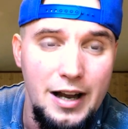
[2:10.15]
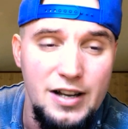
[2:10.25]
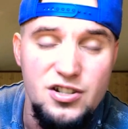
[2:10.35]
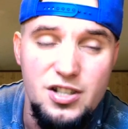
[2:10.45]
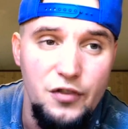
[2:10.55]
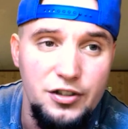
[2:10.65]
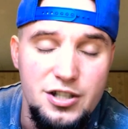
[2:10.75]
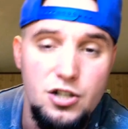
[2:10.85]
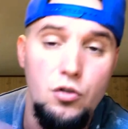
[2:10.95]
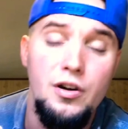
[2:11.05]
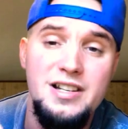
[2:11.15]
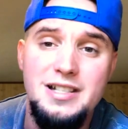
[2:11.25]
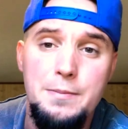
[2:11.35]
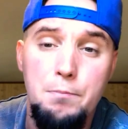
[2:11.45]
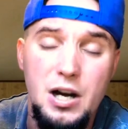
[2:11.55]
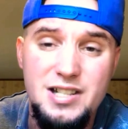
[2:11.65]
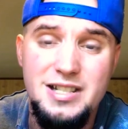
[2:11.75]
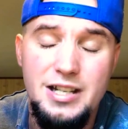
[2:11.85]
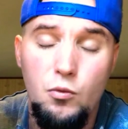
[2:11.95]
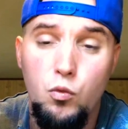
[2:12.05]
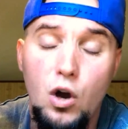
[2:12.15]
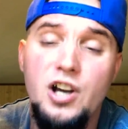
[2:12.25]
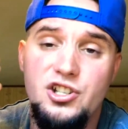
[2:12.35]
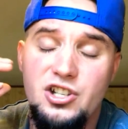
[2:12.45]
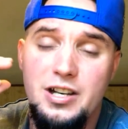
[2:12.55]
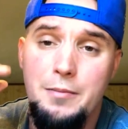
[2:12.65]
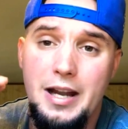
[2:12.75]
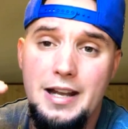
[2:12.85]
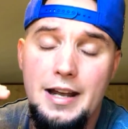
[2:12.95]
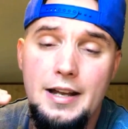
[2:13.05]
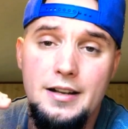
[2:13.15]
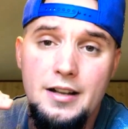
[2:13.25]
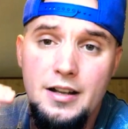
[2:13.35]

I just felt this crazy buzzing rush in my head.